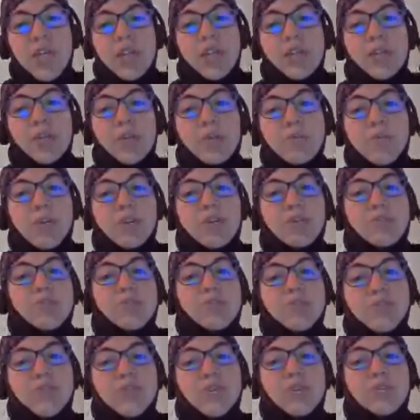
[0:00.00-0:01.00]
The
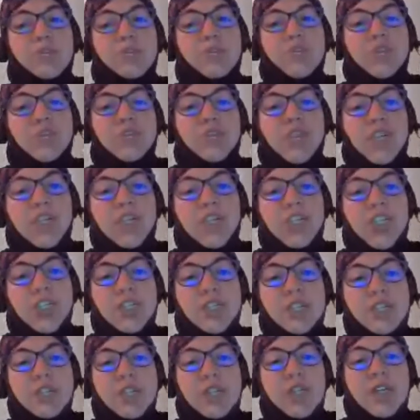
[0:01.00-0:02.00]
above
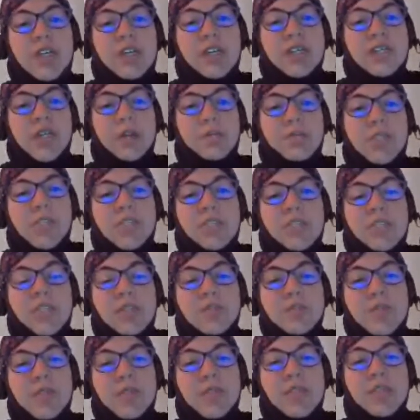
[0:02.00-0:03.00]
federation
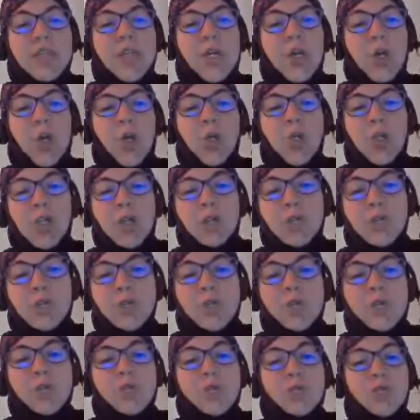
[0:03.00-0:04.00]
subsystems allows
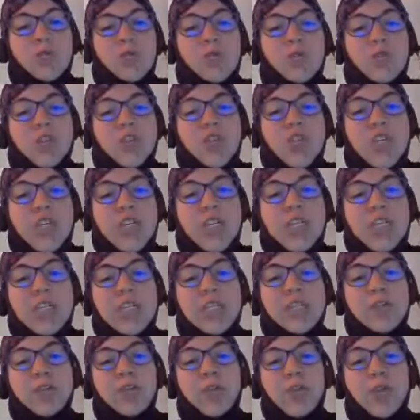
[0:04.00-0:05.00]
you to
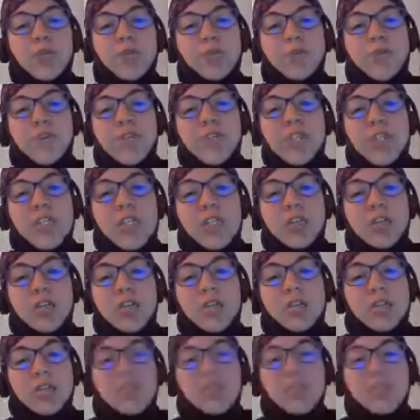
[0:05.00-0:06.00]
logically group
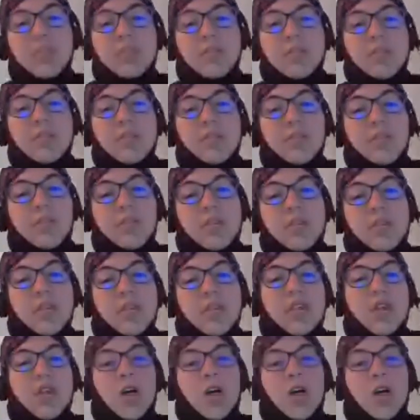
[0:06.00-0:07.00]
physical
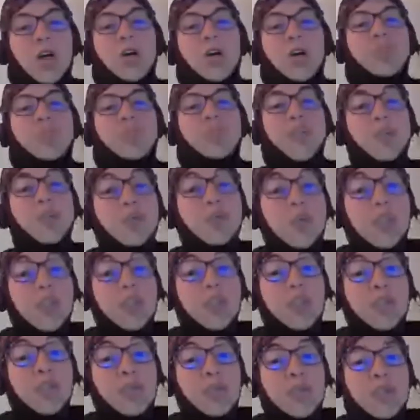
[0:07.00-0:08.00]
or virtual
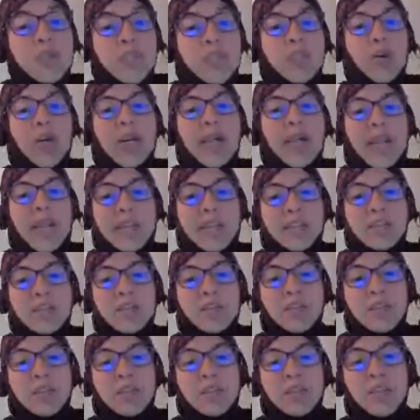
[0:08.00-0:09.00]
nodes in a
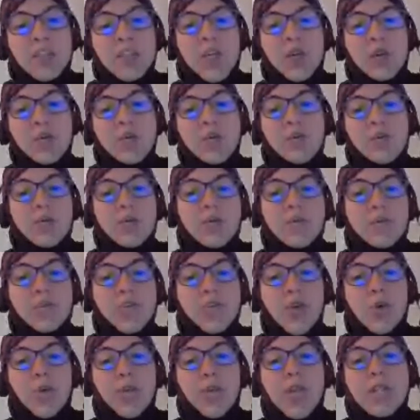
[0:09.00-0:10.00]
cluster so
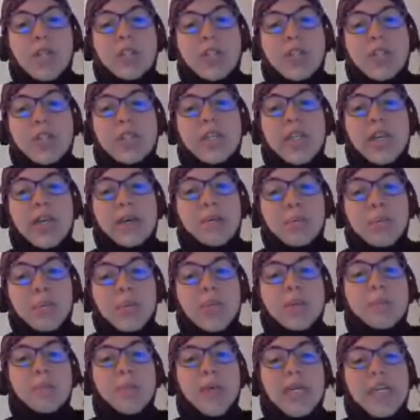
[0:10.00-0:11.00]
that it can
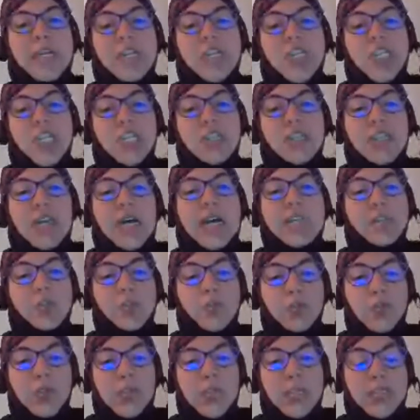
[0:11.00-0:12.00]
be managed as a
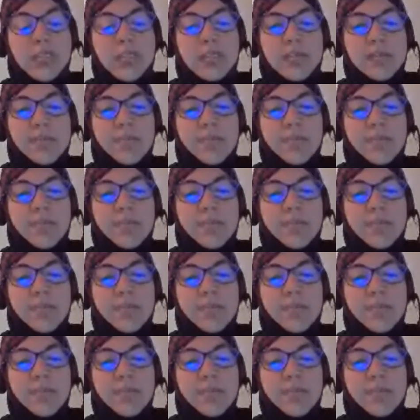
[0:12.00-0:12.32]
unit.